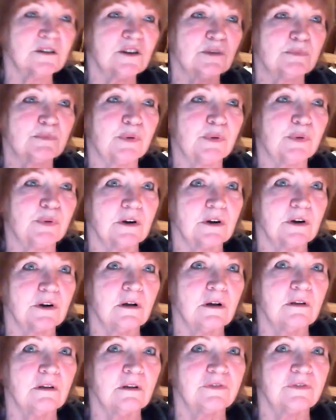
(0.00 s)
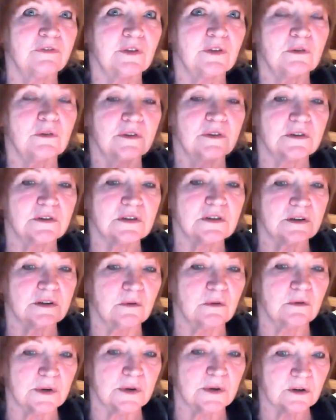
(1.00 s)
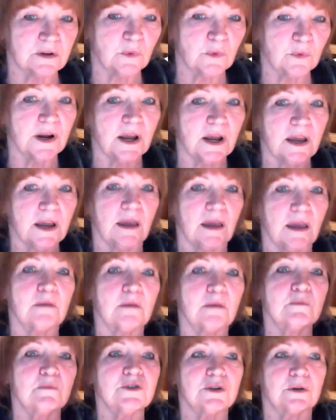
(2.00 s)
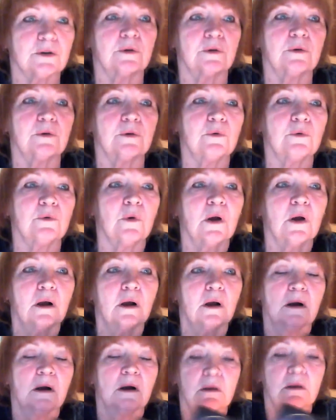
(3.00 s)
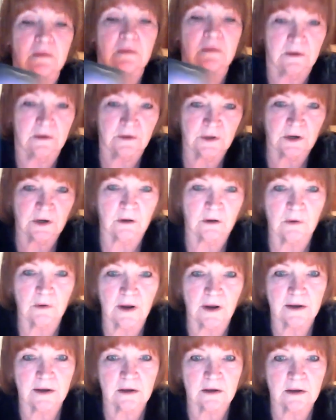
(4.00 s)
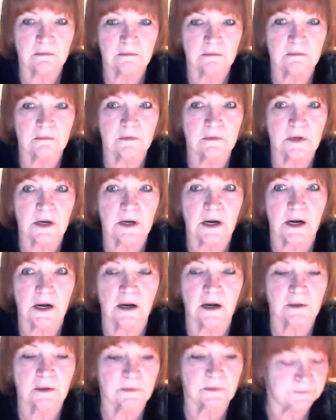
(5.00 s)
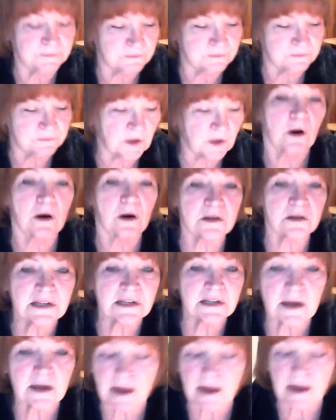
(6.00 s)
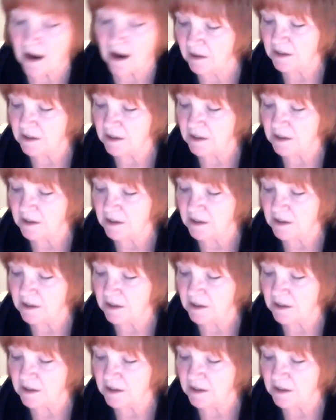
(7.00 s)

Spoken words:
protocol for the Steel Wizard when it came to the, the cards that I added